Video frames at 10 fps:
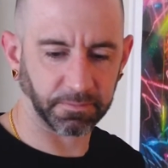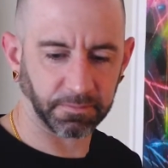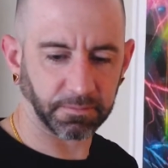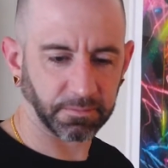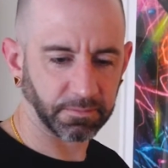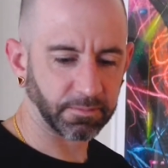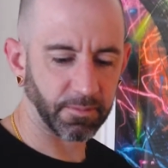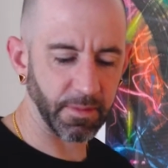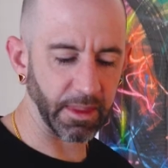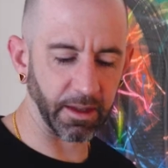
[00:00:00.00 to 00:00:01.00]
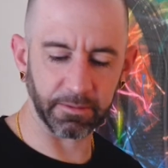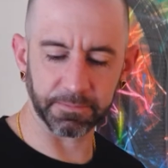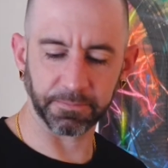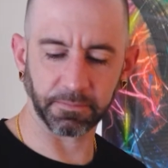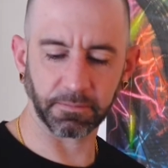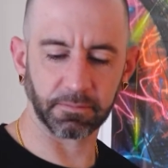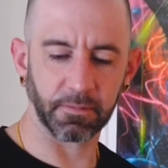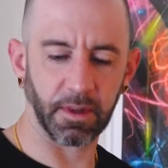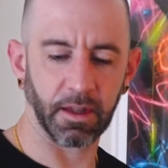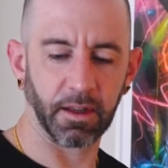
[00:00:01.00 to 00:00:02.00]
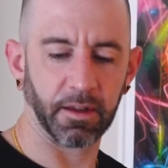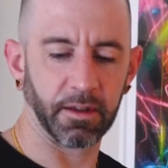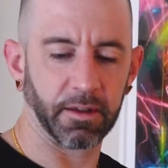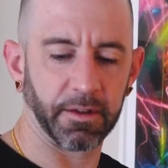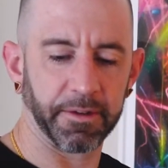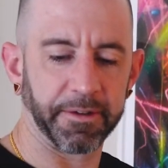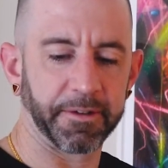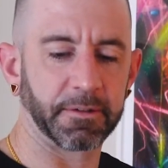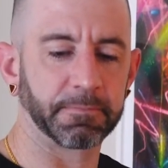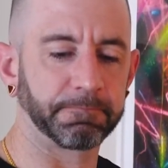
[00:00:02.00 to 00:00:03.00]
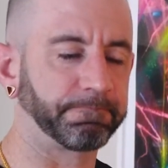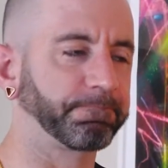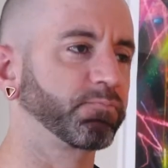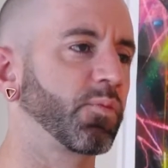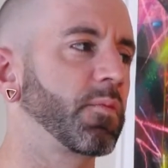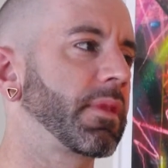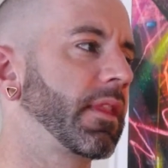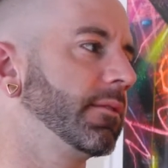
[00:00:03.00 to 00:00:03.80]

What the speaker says: yeah, I mean, it's just stacking up every month, dude. They're just